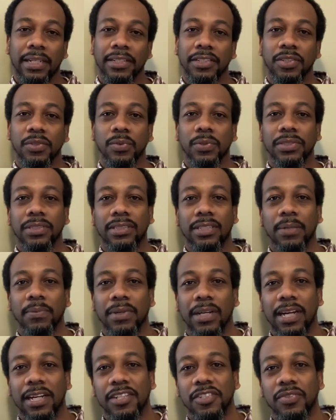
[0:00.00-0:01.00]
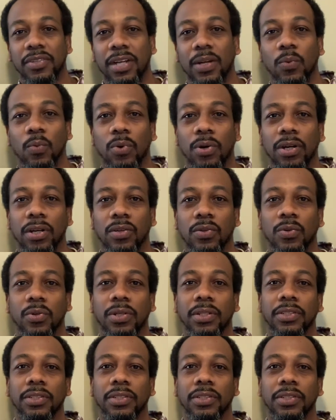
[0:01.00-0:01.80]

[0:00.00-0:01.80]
doing subcontract work or